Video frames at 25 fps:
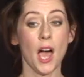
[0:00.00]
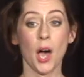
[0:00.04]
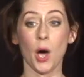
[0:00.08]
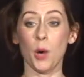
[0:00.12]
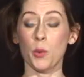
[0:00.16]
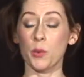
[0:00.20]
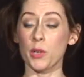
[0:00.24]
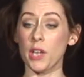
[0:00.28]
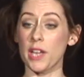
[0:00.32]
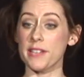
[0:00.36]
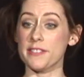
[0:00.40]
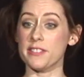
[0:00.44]
I
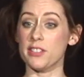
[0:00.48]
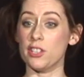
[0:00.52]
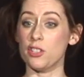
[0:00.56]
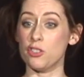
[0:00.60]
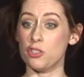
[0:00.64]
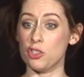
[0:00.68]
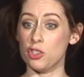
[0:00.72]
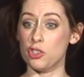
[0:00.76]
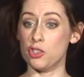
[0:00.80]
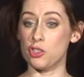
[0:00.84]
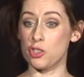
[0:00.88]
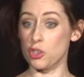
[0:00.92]
would like to
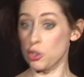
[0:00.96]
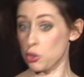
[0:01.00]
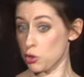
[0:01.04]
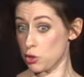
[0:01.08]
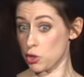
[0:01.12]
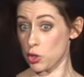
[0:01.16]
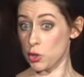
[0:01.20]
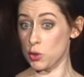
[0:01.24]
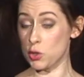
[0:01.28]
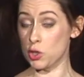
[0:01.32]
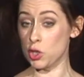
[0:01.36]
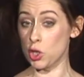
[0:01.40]
introduce
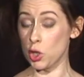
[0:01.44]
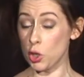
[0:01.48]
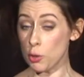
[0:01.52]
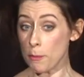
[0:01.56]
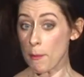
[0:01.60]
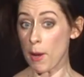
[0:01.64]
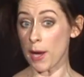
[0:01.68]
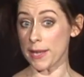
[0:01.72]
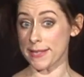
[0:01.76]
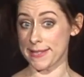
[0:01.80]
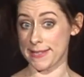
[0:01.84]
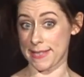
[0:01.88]
you to
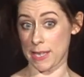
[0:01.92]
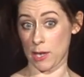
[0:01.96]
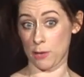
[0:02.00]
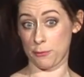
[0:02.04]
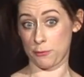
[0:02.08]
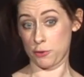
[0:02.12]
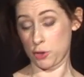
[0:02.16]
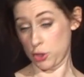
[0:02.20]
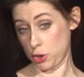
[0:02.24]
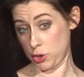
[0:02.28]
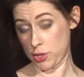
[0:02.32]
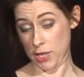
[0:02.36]

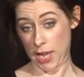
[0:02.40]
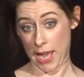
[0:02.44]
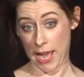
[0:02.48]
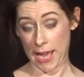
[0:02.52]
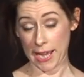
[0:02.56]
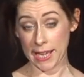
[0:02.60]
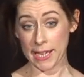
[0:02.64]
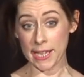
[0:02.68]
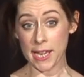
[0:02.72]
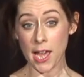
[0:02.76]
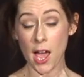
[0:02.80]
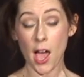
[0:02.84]
myself
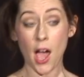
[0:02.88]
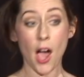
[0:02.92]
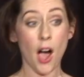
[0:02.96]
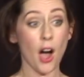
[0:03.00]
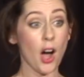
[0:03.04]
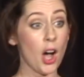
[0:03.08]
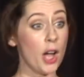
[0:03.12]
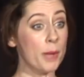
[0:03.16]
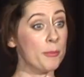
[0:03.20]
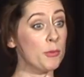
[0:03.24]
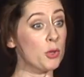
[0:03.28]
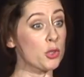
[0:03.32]
today.
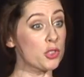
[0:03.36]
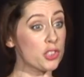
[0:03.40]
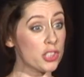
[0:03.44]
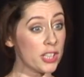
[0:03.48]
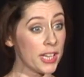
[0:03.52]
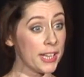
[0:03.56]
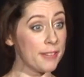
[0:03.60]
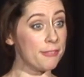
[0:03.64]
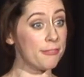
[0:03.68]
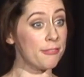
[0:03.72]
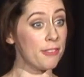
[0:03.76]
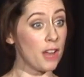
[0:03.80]
I'm your
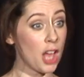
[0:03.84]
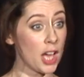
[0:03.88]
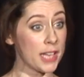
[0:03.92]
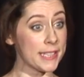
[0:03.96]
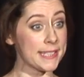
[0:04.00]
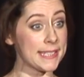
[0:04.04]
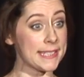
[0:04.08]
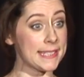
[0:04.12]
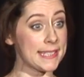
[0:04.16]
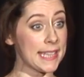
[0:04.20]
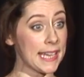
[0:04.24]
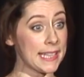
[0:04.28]
Chief
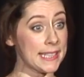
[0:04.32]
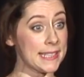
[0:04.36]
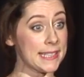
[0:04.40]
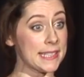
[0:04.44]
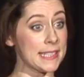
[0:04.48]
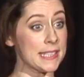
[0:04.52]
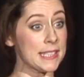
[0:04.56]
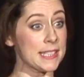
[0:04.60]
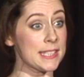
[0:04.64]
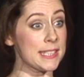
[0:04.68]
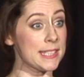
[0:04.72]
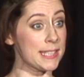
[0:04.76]
Flight
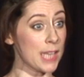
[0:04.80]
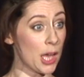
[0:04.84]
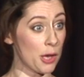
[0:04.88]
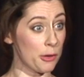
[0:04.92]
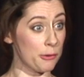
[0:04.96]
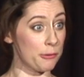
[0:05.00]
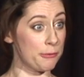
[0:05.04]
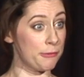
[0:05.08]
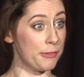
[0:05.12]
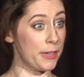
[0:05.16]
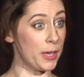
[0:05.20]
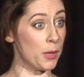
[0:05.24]
Attendant,
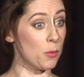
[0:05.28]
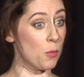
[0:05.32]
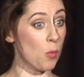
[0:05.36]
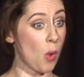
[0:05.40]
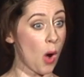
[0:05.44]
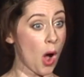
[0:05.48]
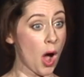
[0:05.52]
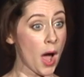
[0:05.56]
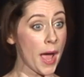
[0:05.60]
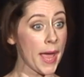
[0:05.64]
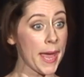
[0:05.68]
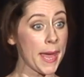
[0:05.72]
Sophie
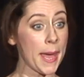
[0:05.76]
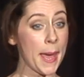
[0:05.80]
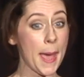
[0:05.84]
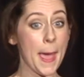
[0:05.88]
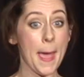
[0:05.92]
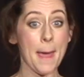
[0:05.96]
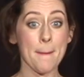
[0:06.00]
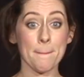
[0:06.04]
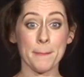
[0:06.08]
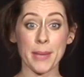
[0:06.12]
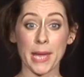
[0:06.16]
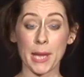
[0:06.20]
White.
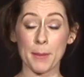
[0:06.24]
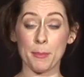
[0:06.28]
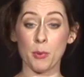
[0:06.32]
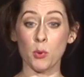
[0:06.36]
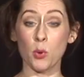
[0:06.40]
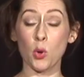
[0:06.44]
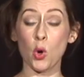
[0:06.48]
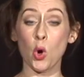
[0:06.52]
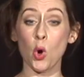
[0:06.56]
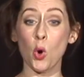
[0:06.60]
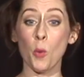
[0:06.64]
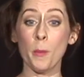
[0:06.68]
People
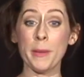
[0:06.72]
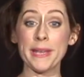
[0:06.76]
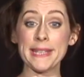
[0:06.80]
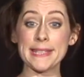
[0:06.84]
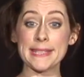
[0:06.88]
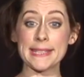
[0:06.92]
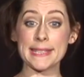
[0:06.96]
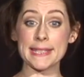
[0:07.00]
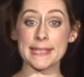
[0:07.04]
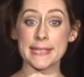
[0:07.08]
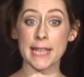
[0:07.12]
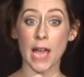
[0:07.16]
call me
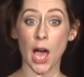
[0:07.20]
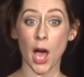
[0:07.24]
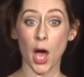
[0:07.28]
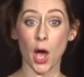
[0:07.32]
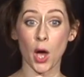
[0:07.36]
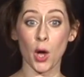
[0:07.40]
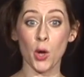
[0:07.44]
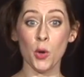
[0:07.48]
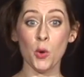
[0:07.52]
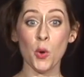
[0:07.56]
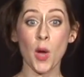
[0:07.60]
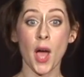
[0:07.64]

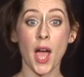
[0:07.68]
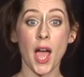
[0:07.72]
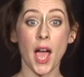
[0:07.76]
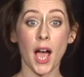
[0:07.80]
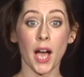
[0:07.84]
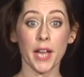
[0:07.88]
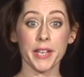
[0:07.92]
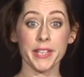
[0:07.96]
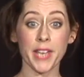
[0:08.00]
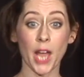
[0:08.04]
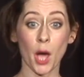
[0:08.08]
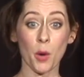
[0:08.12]
Snow.
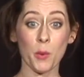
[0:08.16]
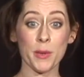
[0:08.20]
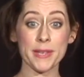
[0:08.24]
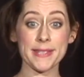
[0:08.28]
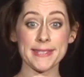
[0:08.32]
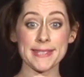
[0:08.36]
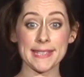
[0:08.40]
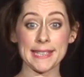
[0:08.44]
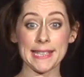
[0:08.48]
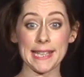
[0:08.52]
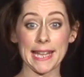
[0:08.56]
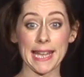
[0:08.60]
I know
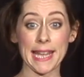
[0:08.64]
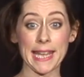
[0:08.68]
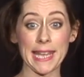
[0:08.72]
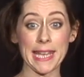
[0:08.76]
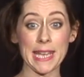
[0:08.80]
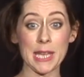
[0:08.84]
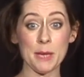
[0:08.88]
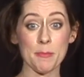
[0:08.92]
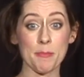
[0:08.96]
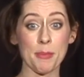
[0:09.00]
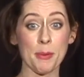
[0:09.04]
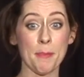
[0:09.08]
it's a
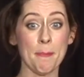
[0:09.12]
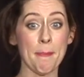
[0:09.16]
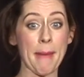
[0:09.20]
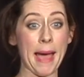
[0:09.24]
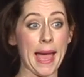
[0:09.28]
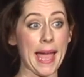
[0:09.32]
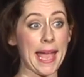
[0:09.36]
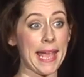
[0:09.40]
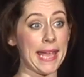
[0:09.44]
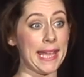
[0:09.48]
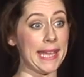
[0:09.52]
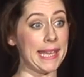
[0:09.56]
leap.
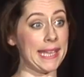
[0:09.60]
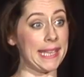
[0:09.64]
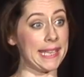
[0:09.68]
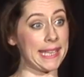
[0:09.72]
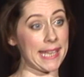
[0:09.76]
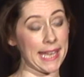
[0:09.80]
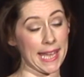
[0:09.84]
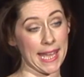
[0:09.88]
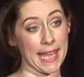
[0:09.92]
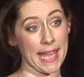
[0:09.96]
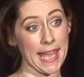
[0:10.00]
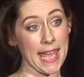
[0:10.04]

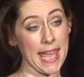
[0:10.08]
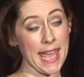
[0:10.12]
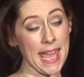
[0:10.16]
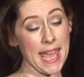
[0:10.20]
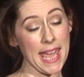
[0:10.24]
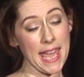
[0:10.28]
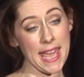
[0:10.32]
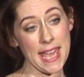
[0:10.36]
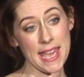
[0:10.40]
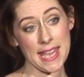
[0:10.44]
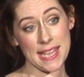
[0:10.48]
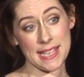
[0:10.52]
Make
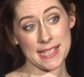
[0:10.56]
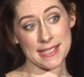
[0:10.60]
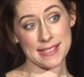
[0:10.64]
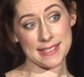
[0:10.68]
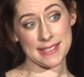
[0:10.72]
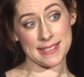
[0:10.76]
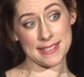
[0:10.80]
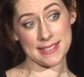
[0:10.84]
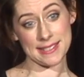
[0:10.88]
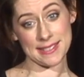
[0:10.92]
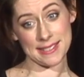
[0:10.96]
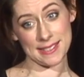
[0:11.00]
it.
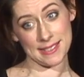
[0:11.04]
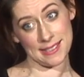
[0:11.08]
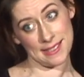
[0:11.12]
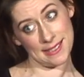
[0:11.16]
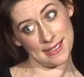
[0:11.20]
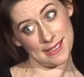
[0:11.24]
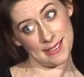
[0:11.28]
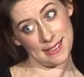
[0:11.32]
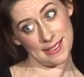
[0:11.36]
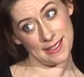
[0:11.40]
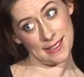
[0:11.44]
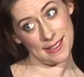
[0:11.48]

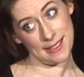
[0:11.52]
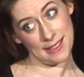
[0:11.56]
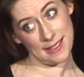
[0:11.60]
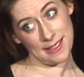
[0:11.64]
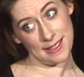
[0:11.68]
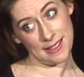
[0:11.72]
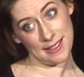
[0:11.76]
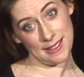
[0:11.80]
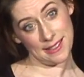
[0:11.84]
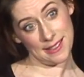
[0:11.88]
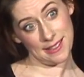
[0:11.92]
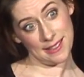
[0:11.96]

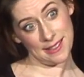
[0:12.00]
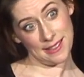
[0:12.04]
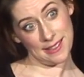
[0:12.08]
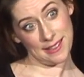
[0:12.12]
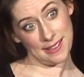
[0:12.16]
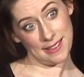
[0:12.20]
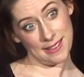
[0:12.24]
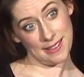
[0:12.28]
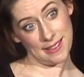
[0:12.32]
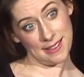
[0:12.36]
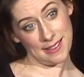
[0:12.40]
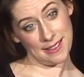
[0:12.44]

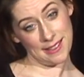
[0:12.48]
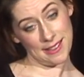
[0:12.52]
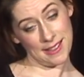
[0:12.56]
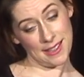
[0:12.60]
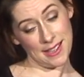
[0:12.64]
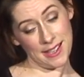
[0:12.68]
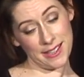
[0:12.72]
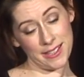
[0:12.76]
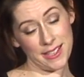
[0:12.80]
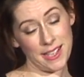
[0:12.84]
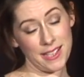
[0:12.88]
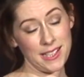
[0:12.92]

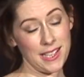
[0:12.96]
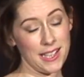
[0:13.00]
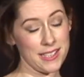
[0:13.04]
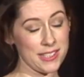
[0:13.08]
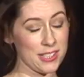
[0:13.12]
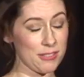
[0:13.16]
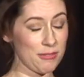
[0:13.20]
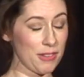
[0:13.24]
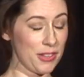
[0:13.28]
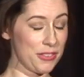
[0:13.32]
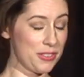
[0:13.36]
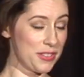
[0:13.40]
And I'd like
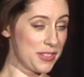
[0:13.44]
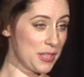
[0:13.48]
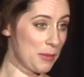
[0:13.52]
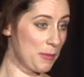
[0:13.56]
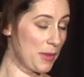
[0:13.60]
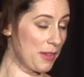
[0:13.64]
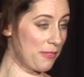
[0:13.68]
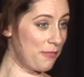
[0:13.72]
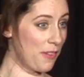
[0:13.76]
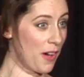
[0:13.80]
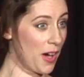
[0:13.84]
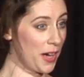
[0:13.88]
to run through some
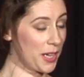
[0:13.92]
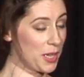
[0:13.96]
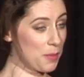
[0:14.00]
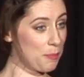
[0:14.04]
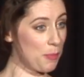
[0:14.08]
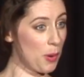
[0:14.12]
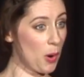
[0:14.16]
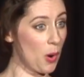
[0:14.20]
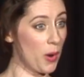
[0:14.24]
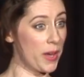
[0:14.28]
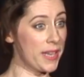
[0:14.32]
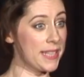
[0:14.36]
of the finer
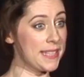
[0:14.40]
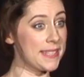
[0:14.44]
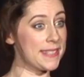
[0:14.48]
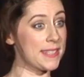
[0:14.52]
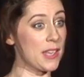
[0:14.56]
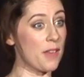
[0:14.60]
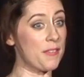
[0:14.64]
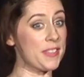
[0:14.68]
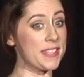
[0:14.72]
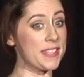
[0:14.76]
points of